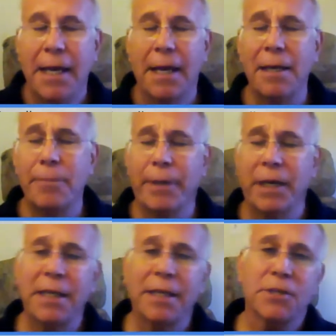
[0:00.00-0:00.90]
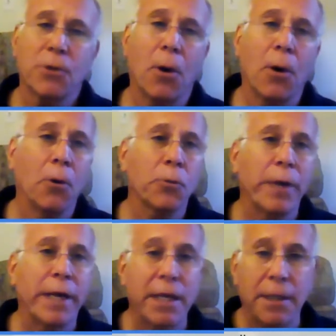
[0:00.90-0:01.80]
anybody that's
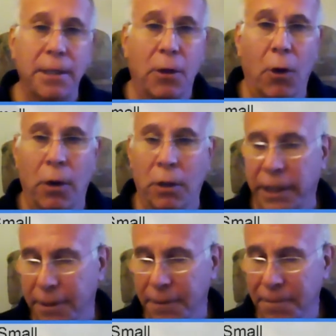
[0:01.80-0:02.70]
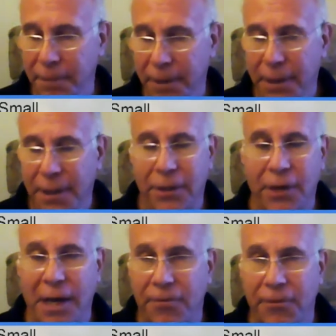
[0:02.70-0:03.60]
already all in, they're
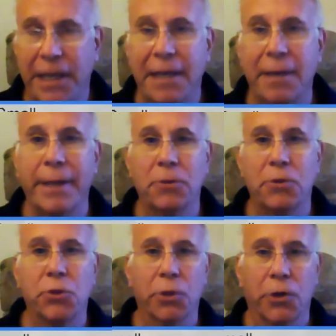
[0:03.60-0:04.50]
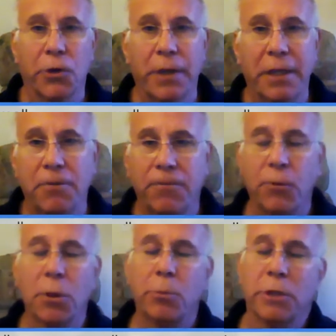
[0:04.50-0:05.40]
not forgetting about you. They're going to
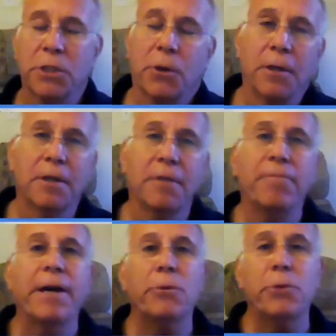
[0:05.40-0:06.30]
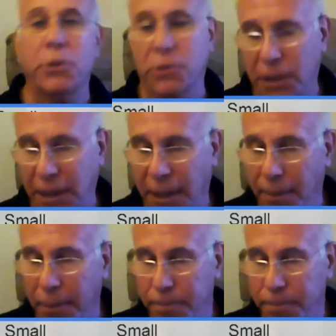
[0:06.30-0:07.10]
form what's called the Founders Club.